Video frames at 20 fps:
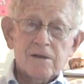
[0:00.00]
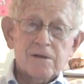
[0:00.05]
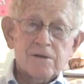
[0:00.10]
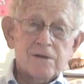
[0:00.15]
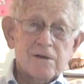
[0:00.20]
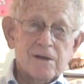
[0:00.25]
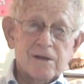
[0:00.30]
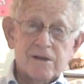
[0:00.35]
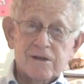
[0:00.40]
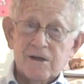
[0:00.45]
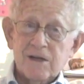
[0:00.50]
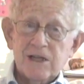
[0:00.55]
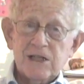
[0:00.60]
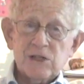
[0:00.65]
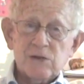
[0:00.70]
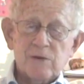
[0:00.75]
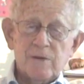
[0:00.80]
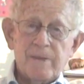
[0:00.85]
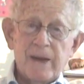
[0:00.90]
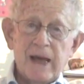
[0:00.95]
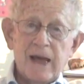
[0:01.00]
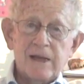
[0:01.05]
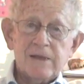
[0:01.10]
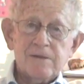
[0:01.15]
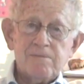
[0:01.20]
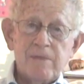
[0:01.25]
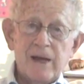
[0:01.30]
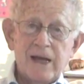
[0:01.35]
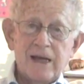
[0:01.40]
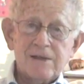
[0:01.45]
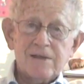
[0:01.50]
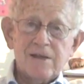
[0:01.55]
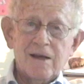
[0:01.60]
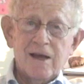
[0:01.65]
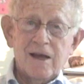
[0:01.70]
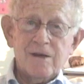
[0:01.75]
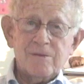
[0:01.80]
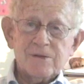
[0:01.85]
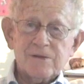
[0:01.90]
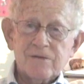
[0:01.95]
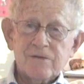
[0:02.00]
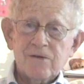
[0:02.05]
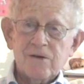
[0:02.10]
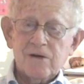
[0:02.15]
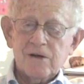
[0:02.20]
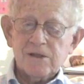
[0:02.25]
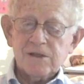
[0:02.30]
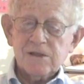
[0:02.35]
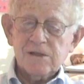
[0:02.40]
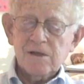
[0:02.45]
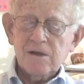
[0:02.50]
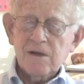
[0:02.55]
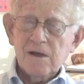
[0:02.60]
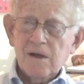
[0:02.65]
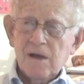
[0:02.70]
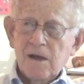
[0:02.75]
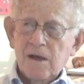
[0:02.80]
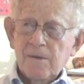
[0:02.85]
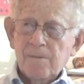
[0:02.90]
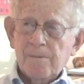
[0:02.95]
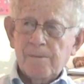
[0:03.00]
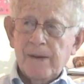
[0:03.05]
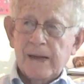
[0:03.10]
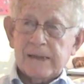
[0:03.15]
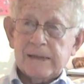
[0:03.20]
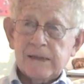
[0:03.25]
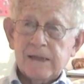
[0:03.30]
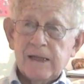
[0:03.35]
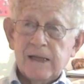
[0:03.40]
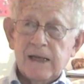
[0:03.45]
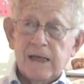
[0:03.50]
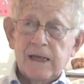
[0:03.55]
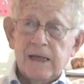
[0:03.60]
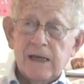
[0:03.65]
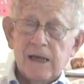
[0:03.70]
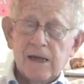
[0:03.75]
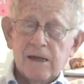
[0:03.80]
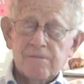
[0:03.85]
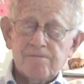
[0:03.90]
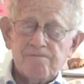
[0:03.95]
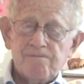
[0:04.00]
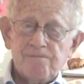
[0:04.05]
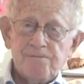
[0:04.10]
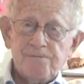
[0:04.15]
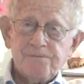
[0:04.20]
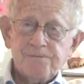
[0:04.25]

30s were bad times, of course. But the